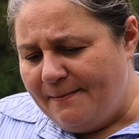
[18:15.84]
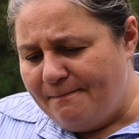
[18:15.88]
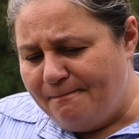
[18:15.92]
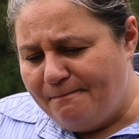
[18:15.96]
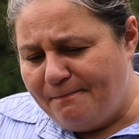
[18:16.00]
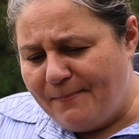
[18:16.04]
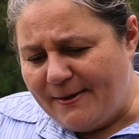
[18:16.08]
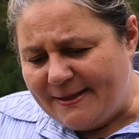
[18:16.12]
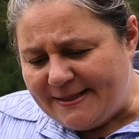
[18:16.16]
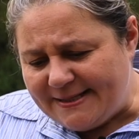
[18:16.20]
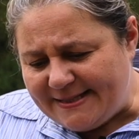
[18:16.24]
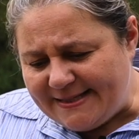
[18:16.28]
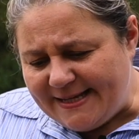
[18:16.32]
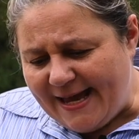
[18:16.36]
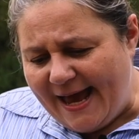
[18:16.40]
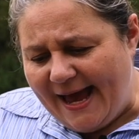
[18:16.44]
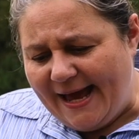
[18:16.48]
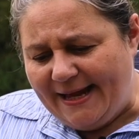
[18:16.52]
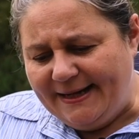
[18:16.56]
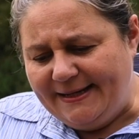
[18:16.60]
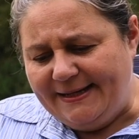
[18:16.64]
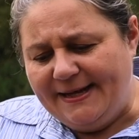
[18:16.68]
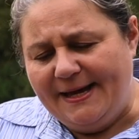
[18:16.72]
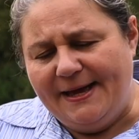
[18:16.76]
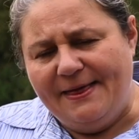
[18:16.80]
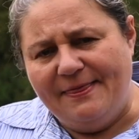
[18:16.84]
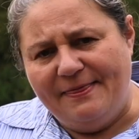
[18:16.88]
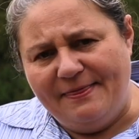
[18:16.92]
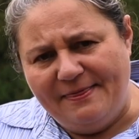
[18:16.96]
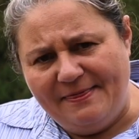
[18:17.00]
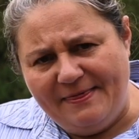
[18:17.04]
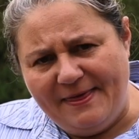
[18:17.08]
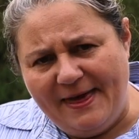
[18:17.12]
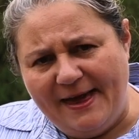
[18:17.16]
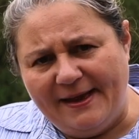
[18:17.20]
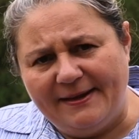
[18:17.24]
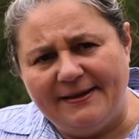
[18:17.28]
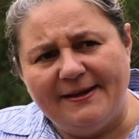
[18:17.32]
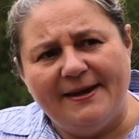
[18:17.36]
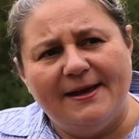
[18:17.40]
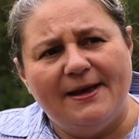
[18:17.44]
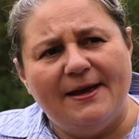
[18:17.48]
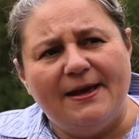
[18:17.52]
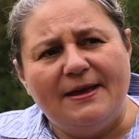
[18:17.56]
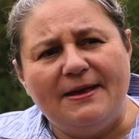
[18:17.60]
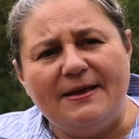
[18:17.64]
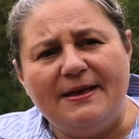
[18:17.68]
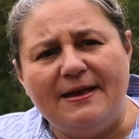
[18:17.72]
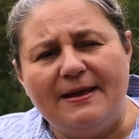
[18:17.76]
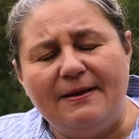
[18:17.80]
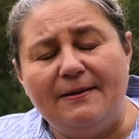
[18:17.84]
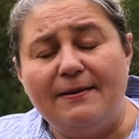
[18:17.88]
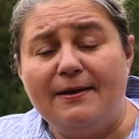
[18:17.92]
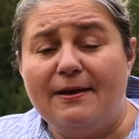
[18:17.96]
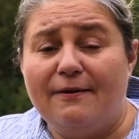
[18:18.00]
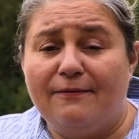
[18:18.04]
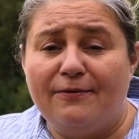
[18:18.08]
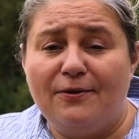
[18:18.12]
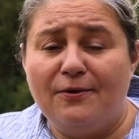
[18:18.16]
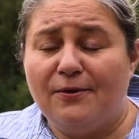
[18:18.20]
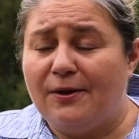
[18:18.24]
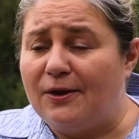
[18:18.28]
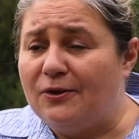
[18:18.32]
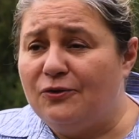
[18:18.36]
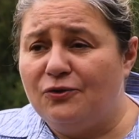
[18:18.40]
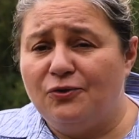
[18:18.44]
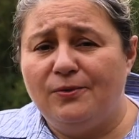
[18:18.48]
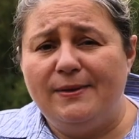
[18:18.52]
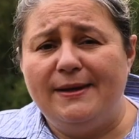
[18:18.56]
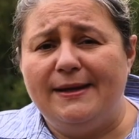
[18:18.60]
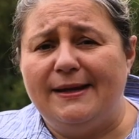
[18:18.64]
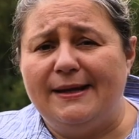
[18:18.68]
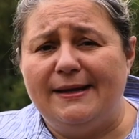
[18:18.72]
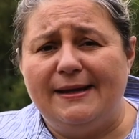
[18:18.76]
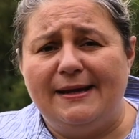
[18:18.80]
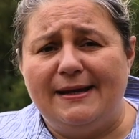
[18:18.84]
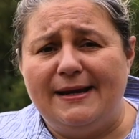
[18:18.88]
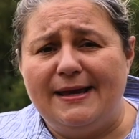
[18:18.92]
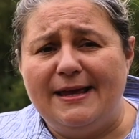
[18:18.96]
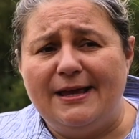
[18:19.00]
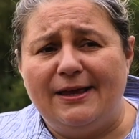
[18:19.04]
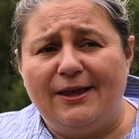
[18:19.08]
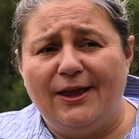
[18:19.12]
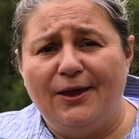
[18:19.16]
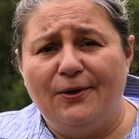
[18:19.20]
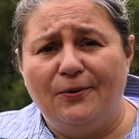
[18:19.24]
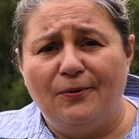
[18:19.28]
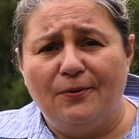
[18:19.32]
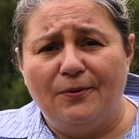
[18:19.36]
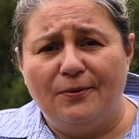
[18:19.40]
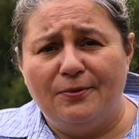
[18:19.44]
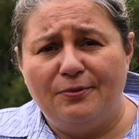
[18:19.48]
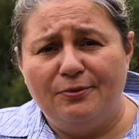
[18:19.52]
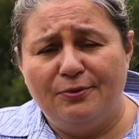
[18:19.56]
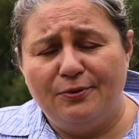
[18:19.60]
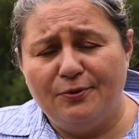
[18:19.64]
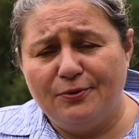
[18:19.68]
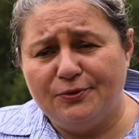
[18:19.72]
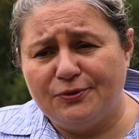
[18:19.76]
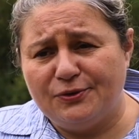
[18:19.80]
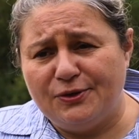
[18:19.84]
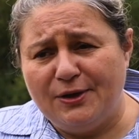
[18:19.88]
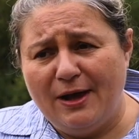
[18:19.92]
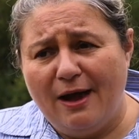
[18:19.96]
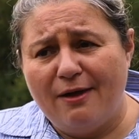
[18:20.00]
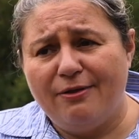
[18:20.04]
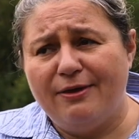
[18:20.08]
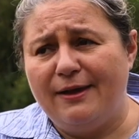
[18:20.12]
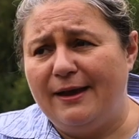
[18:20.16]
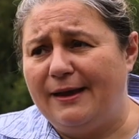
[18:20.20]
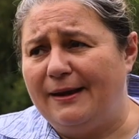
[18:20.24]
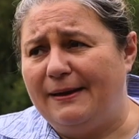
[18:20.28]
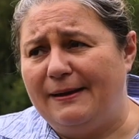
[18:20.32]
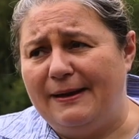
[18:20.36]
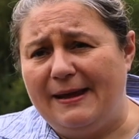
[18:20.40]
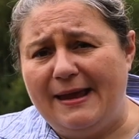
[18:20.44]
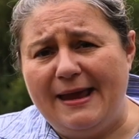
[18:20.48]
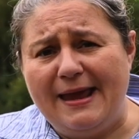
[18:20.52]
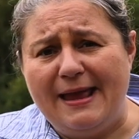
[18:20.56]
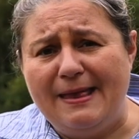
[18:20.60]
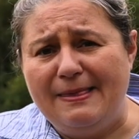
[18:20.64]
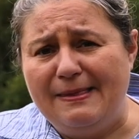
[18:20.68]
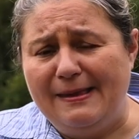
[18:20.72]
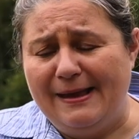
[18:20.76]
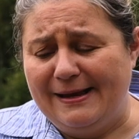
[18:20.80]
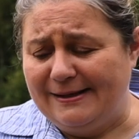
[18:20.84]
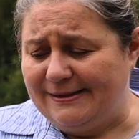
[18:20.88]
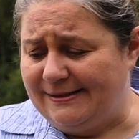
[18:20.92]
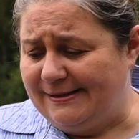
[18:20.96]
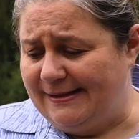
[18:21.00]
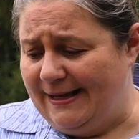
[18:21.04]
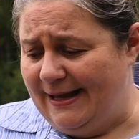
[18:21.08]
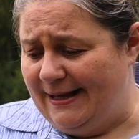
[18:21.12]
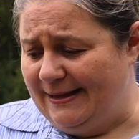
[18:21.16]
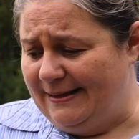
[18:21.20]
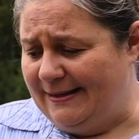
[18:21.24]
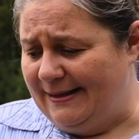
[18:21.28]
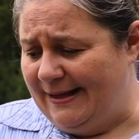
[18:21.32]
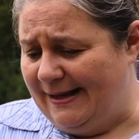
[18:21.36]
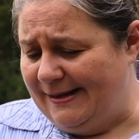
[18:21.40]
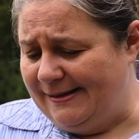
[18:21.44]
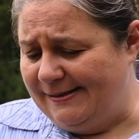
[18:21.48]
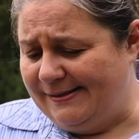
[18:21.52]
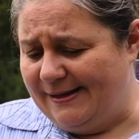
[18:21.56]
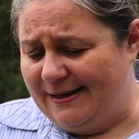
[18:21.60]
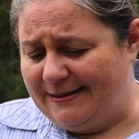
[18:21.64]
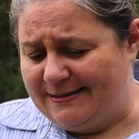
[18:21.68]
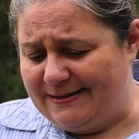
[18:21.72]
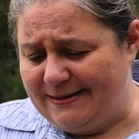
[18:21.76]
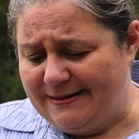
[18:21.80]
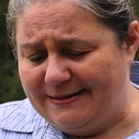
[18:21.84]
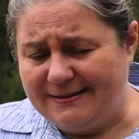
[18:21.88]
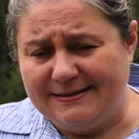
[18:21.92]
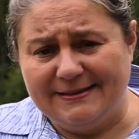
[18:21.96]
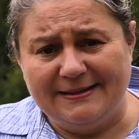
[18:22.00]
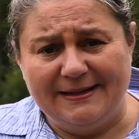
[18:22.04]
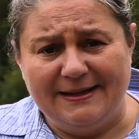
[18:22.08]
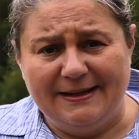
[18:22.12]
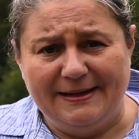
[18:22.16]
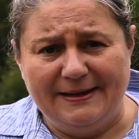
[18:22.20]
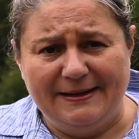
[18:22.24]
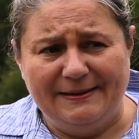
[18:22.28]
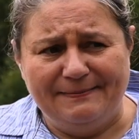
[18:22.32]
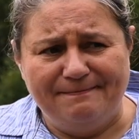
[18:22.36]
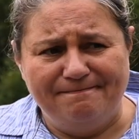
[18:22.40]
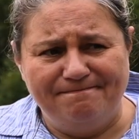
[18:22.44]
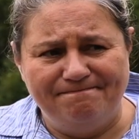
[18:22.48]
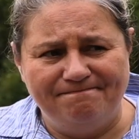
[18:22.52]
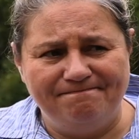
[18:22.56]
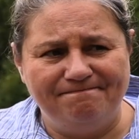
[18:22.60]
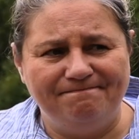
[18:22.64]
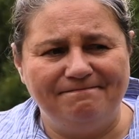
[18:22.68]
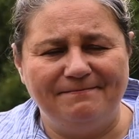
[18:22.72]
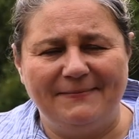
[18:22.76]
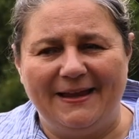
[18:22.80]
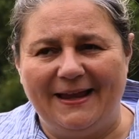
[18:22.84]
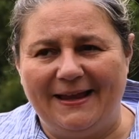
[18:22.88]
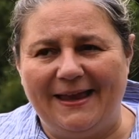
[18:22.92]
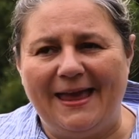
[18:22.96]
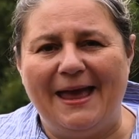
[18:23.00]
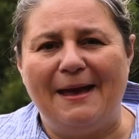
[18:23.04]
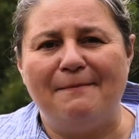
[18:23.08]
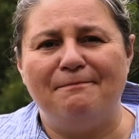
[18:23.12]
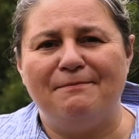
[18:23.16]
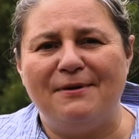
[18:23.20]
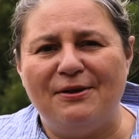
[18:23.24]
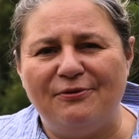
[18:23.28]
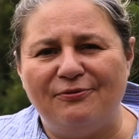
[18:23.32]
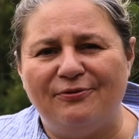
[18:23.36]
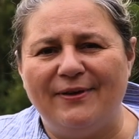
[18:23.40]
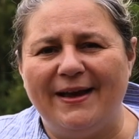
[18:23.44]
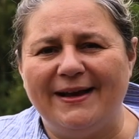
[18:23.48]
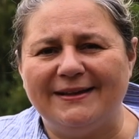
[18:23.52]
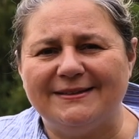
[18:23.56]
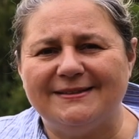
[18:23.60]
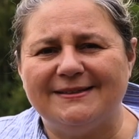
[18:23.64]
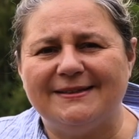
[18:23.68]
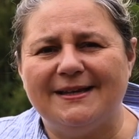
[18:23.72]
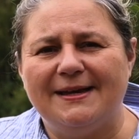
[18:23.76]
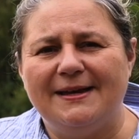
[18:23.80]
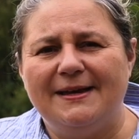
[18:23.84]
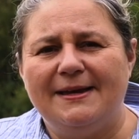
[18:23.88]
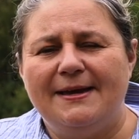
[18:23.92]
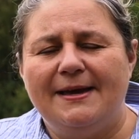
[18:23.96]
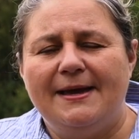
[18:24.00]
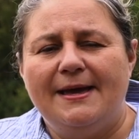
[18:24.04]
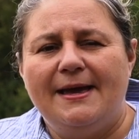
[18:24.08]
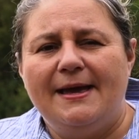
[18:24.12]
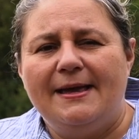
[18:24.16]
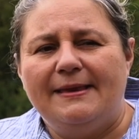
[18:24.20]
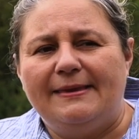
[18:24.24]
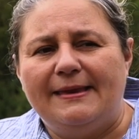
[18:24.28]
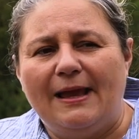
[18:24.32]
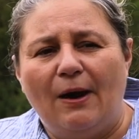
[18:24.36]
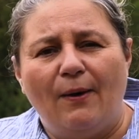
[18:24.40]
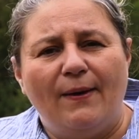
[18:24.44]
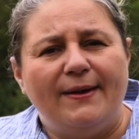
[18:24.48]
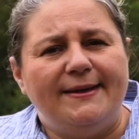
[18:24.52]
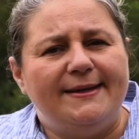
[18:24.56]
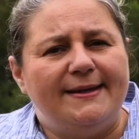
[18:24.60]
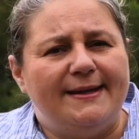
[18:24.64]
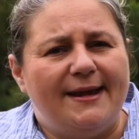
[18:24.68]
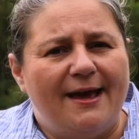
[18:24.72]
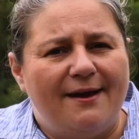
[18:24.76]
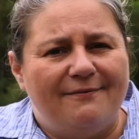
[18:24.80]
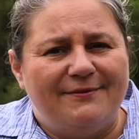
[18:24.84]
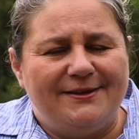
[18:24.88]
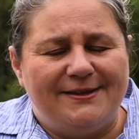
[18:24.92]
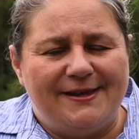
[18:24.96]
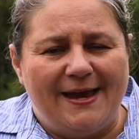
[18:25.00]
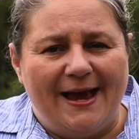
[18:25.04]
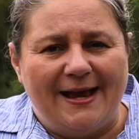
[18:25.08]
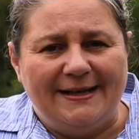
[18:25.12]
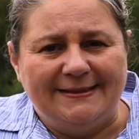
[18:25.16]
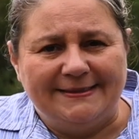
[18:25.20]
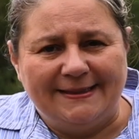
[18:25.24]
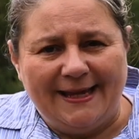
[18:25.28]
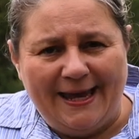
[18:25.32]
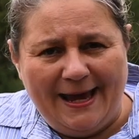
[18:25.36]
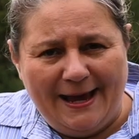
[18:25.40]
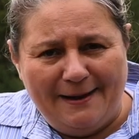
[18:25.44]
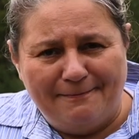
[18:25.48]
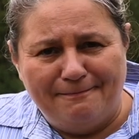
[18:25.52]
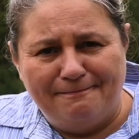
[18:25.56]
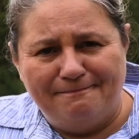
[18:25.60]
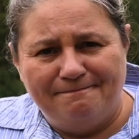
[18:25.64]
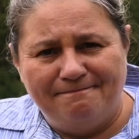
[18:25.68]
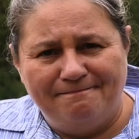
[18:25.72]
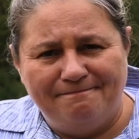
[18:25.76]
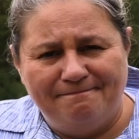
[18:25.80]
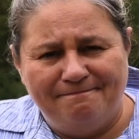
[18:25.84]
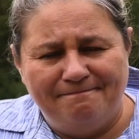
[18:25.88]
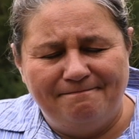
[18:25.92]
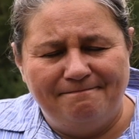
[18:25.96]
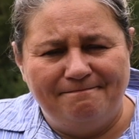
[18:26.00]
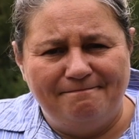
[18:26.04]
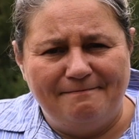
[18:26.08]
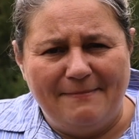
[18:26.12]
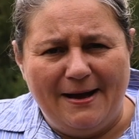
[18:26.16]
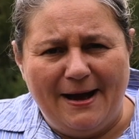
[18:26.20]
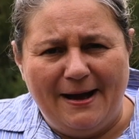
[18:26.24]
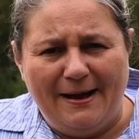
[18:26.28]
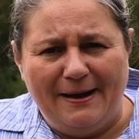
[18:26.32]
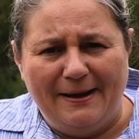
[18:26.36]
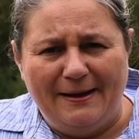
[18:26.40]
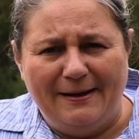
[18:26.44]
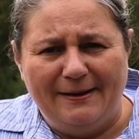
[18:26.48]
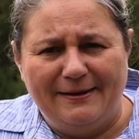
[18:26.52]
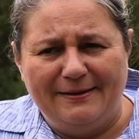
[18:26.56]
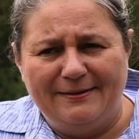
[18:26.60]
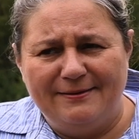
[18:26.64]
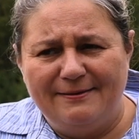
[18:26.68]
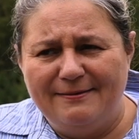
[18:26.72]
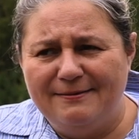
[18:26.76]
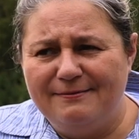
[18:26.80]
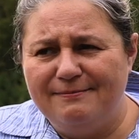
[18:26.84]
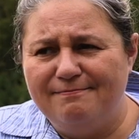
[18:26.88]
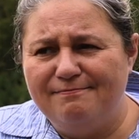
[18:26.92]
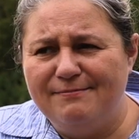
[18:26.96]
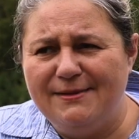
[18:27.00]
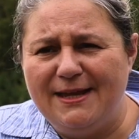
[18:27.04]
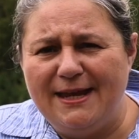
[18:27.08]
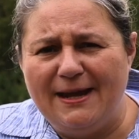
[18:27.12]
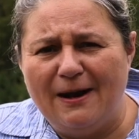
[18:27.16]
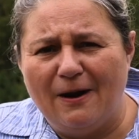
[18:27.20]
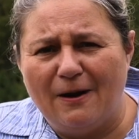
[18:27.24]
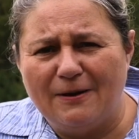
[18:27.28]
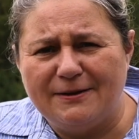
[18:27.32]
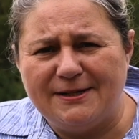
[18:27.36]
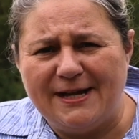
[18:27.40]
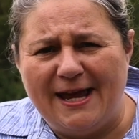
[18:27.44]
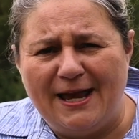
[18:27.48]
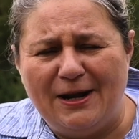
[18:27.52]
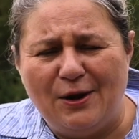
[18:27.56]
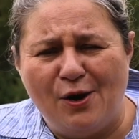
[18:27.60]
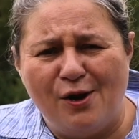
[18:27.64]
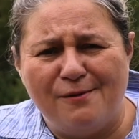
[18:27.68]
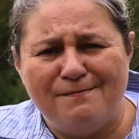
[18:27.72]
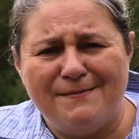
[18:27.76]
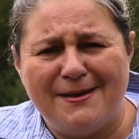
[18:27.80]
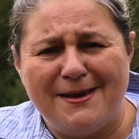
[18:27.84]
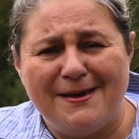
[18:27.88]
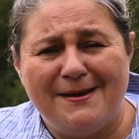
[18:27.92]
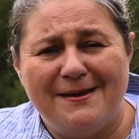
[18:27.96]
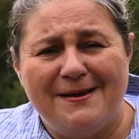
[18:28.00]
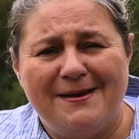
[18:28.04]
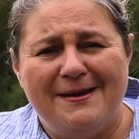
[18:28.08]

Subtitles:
But said that if you can tweak it at EQ, there's nothing in this that doesn't, that can't be fixed. Now, I did have a Tascam DR10 on me,